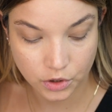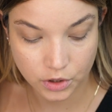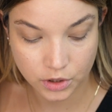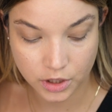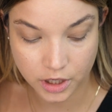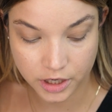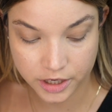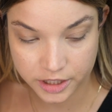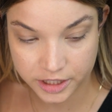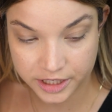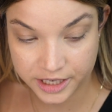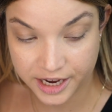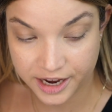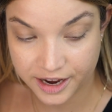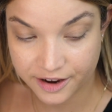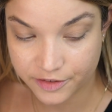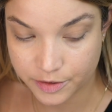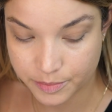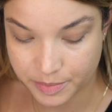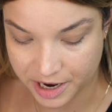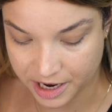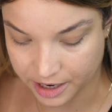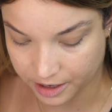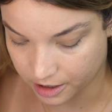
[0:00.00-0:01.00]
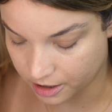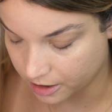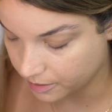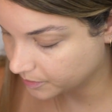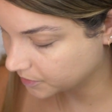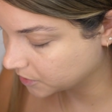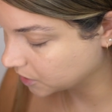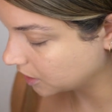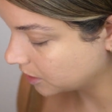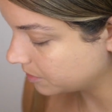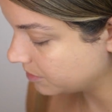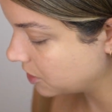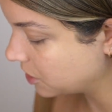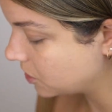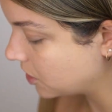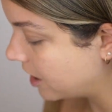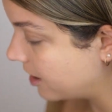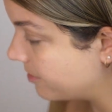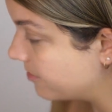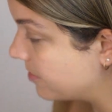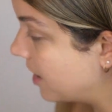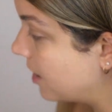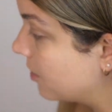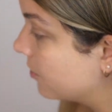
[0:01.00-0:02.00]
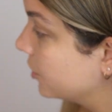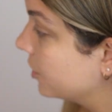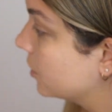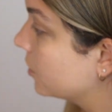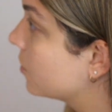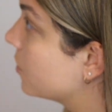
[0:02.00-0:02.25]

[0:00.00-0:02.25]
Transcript: Luckily, I have a backup, so let me grab that real